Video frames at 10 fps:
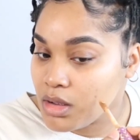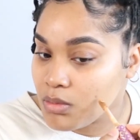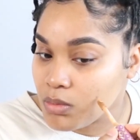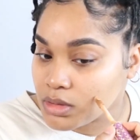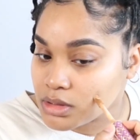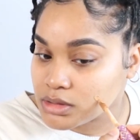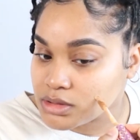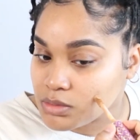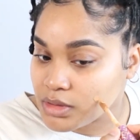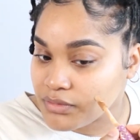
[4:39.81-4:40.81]
wanting to
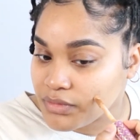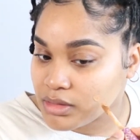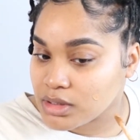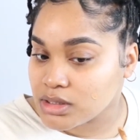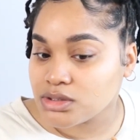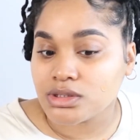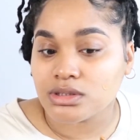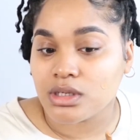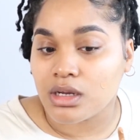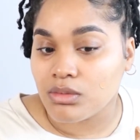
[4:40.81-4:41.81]
wear
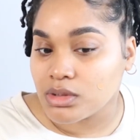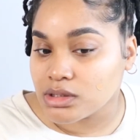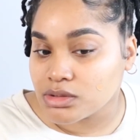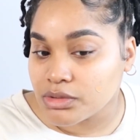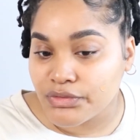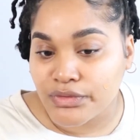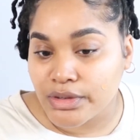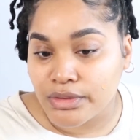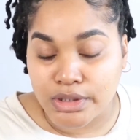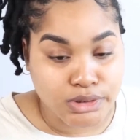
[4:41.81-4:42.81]
foundation, not wanting to wear
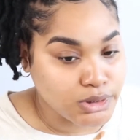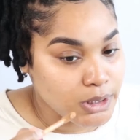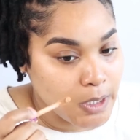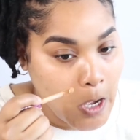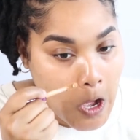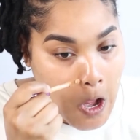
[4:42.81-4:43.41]
foundation.